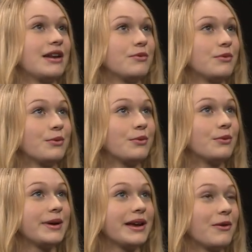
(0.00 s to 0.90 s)
and
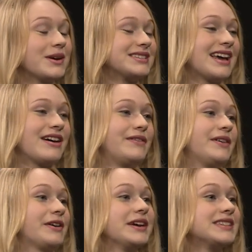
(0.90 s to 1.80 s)
we always have
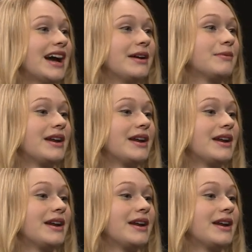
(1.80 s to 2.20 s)
a great time.